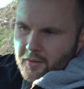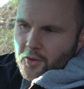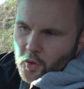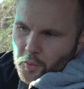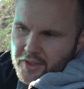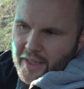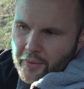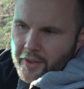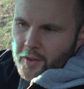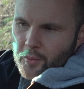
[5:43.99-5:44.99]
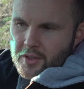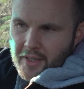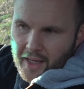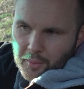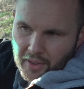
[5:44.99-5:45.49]
The other one down here, which
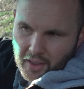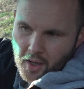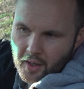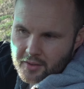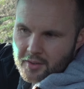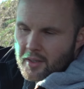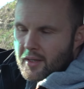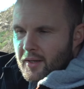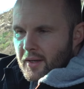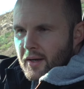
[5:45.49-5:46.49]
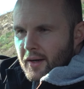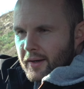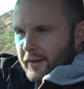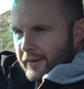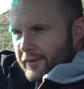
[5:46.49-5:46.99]
can be locked.
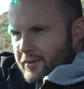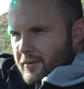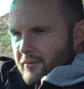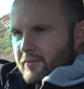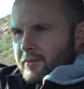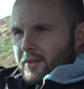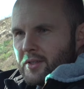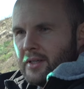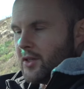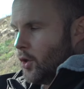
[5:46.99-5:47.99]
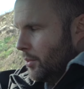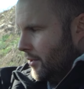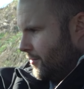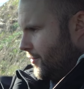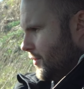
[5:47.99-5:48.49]
And there's a couple
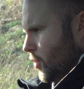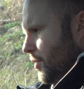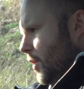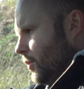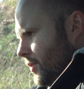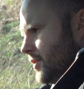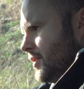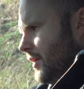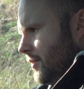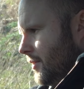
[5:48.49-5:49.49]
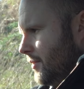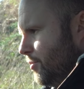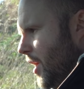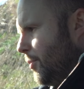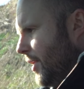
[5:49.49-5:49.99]
of cup holders that
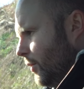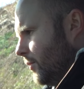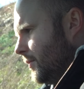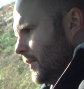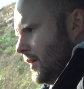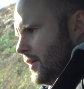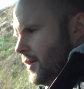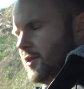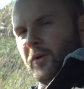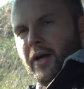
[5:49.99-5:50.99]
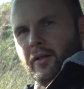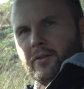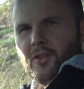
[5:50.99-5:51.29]
pop out as well.